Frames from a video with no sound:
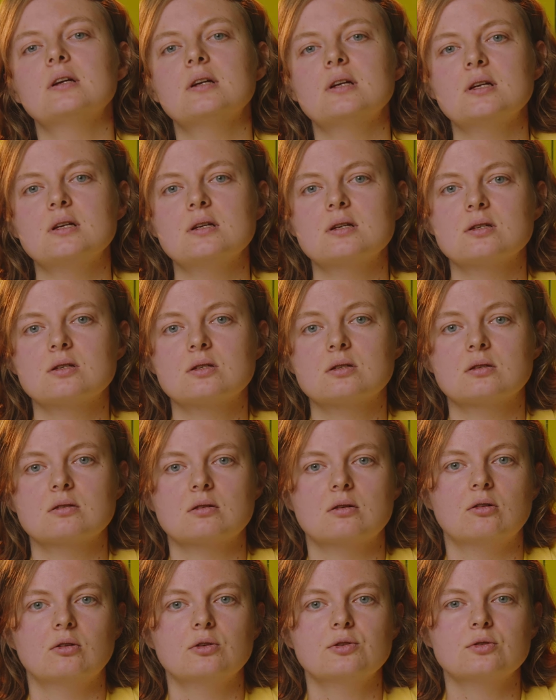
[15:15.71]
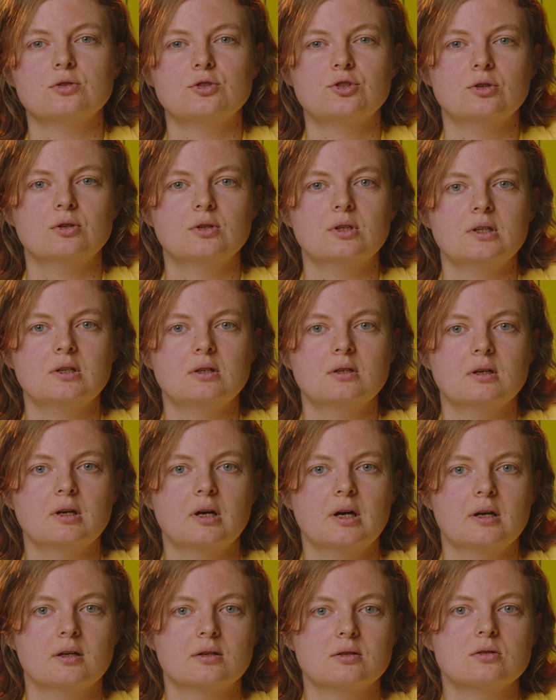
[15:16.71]
is also joining
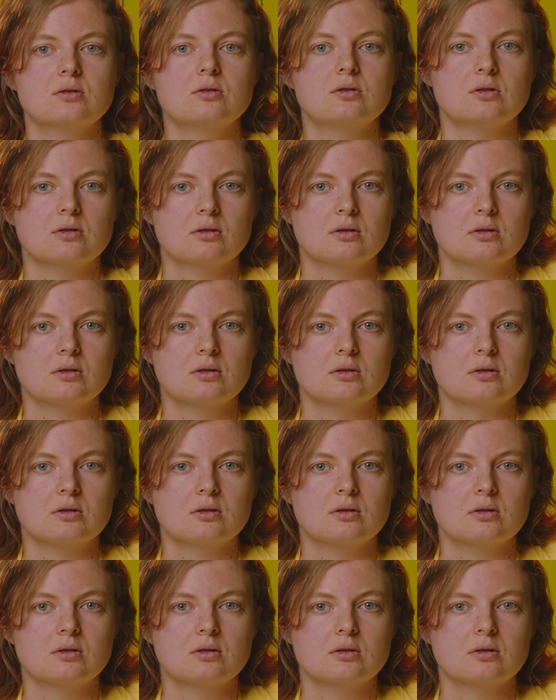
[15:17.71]
and